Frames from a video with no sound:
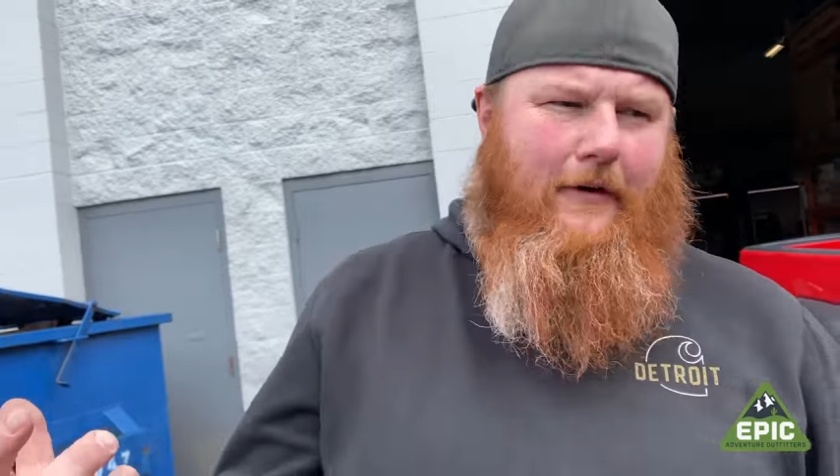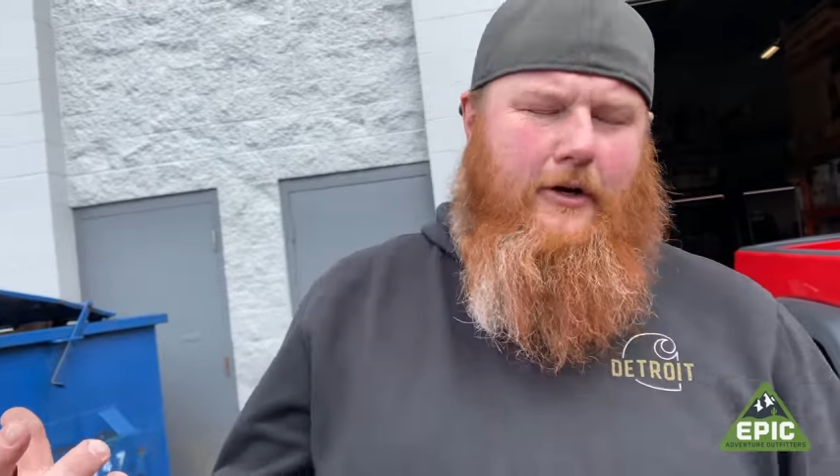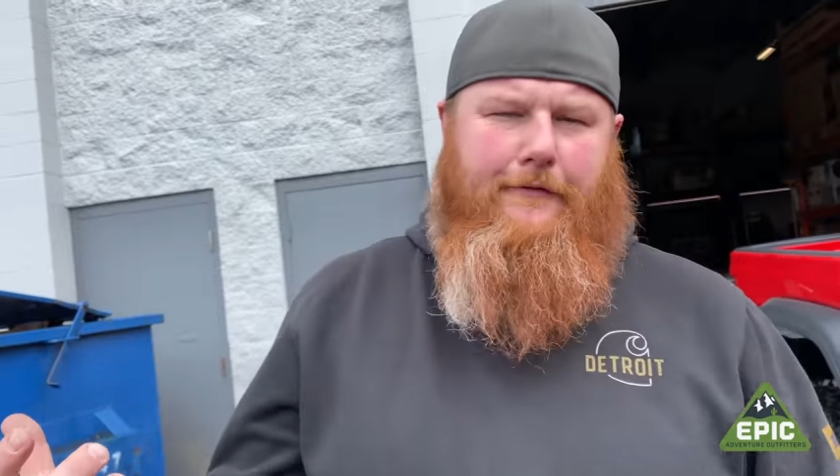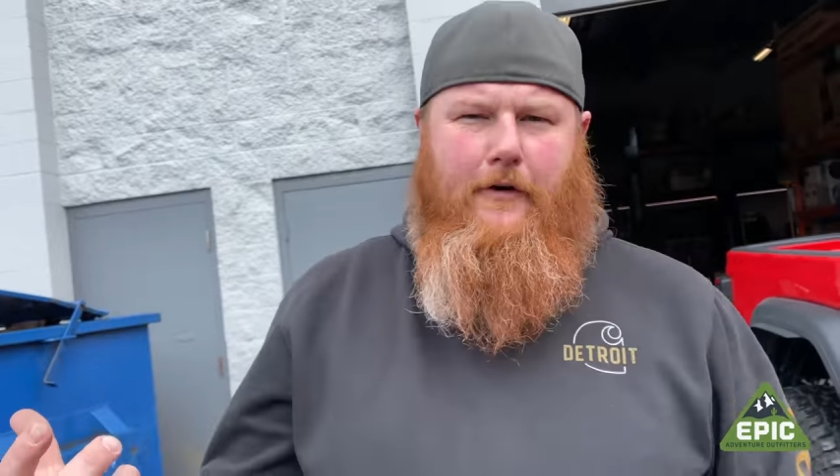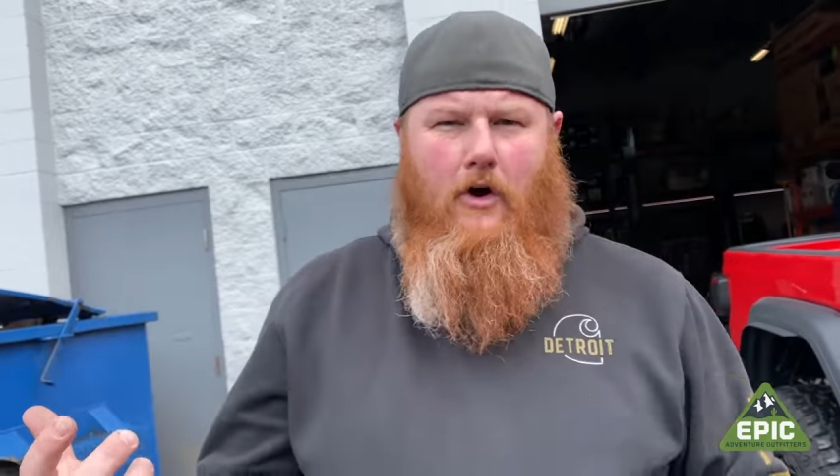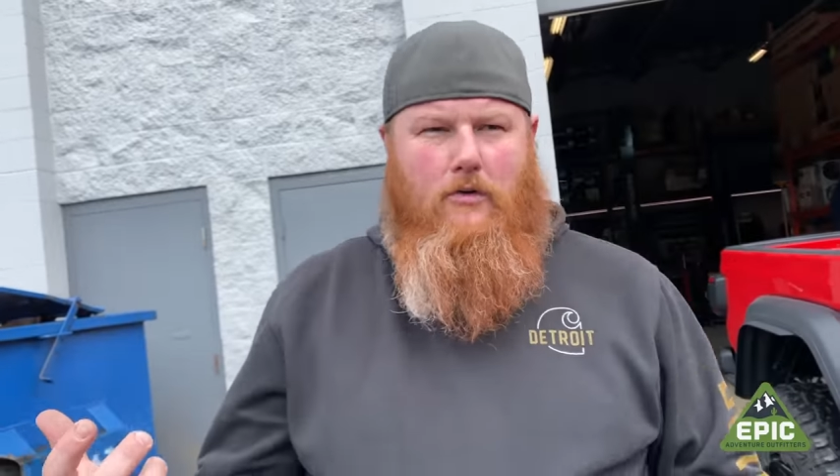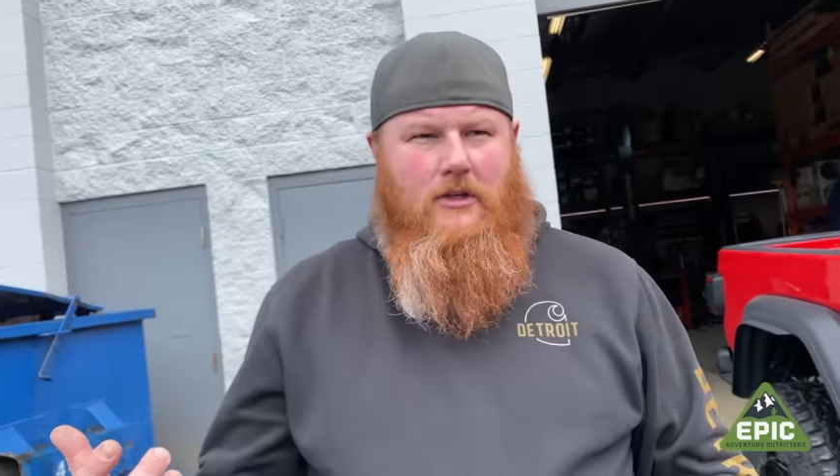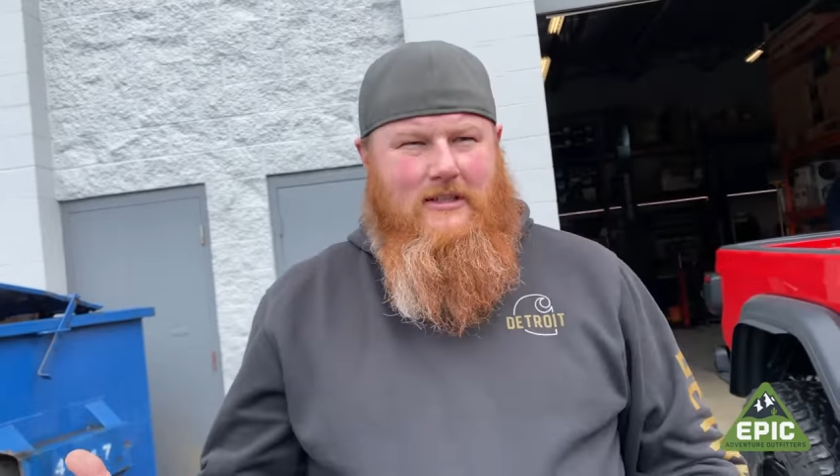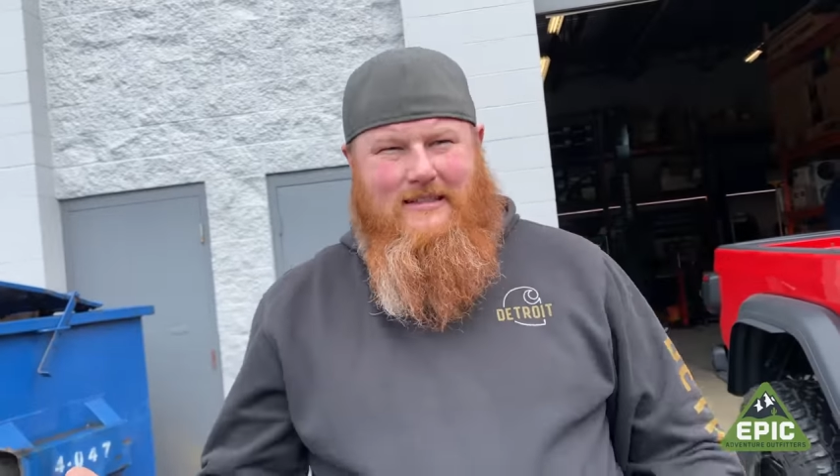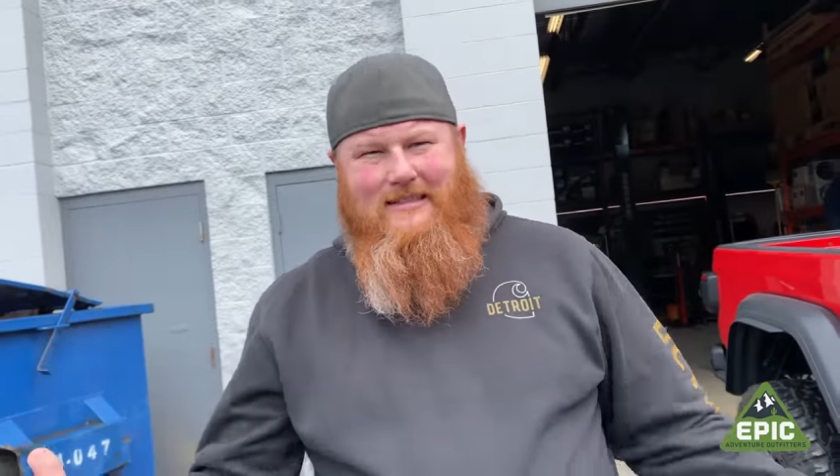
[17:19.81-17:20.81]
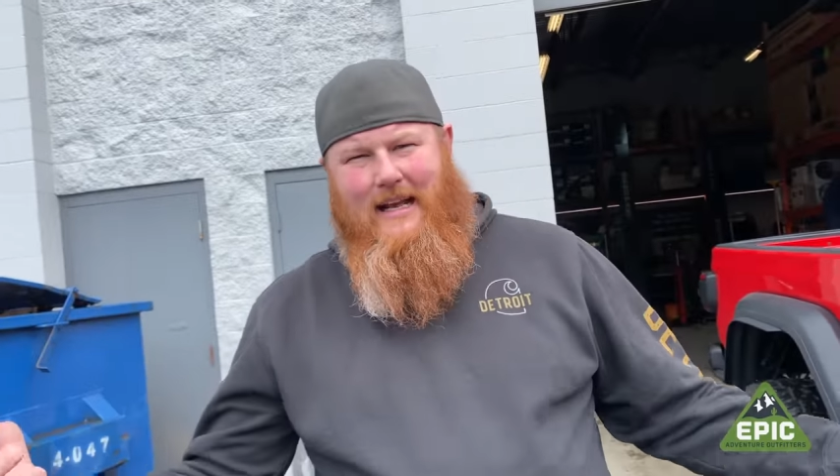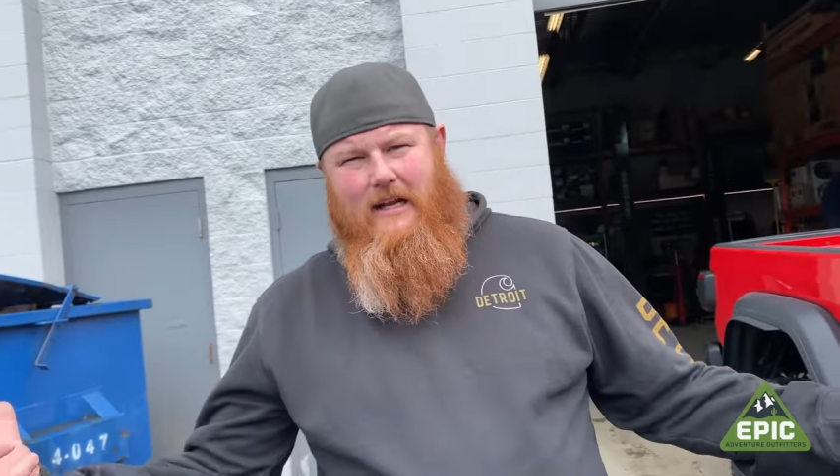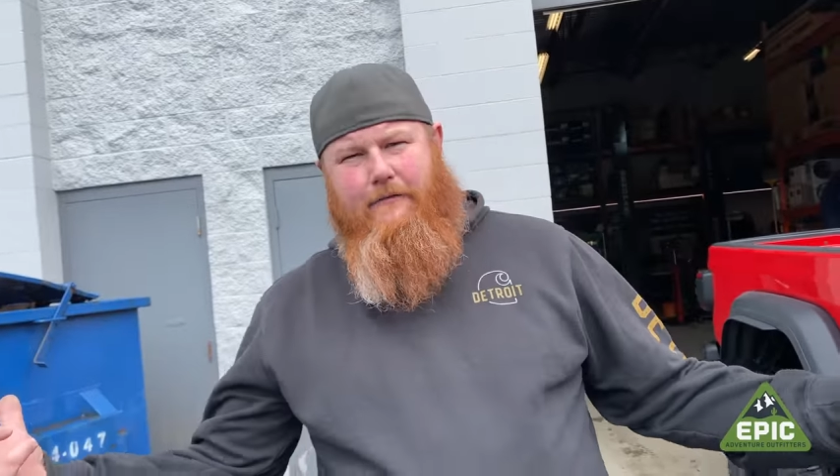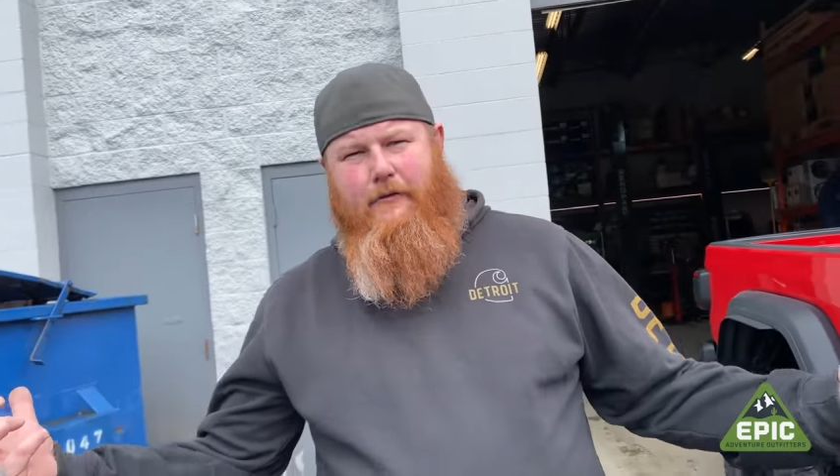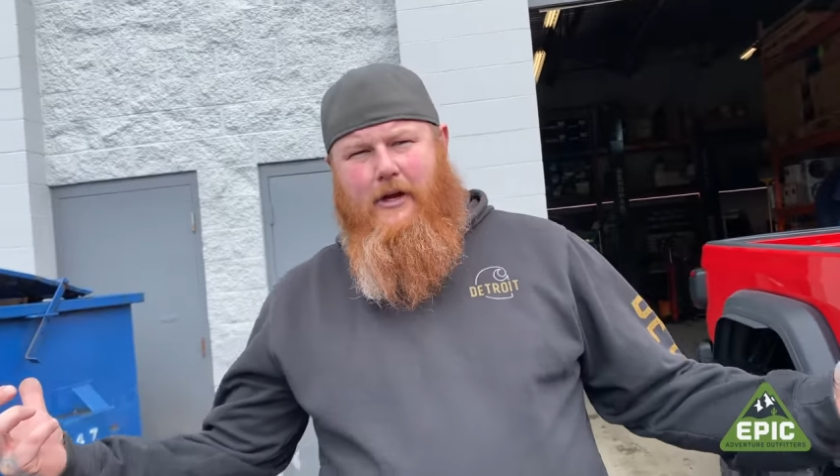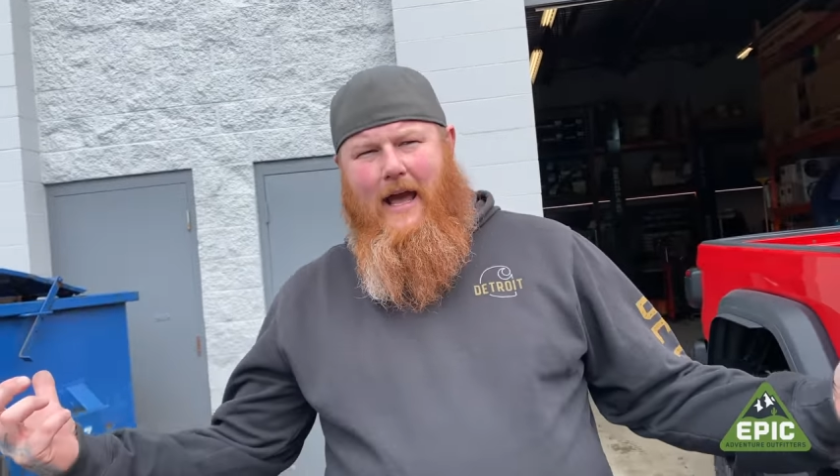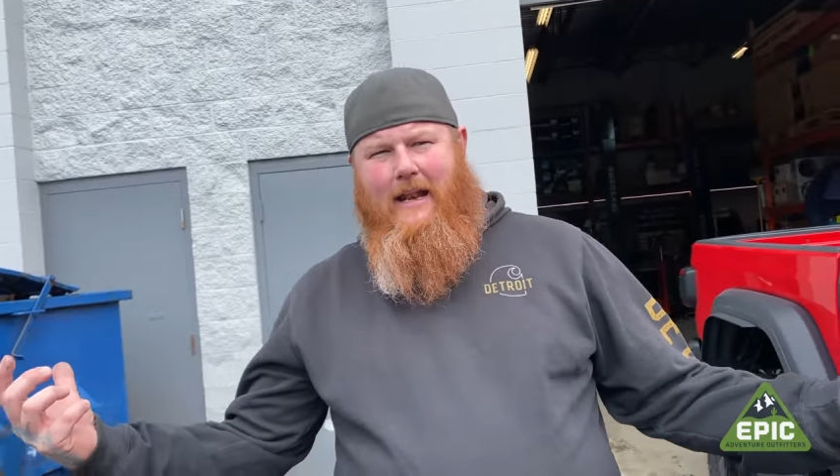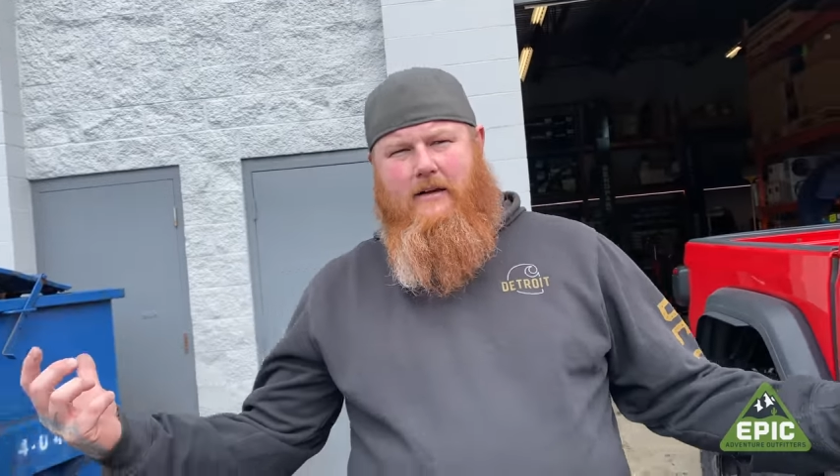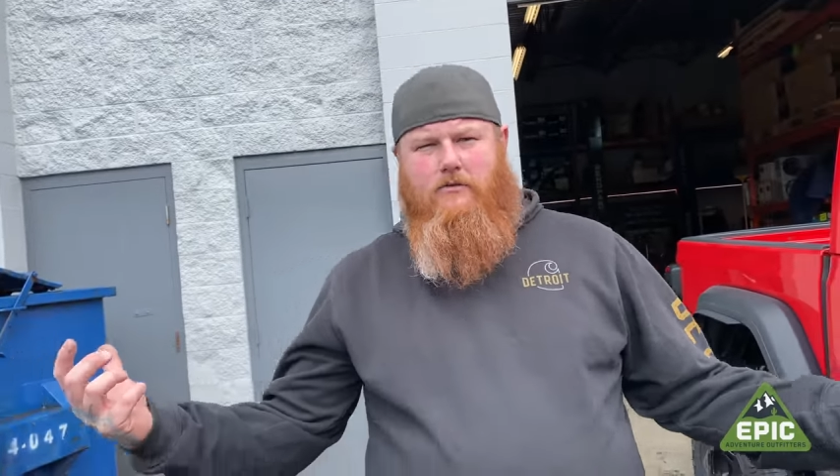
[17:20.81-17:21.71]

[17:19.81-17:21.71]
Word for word: on your phone, set it and forget it.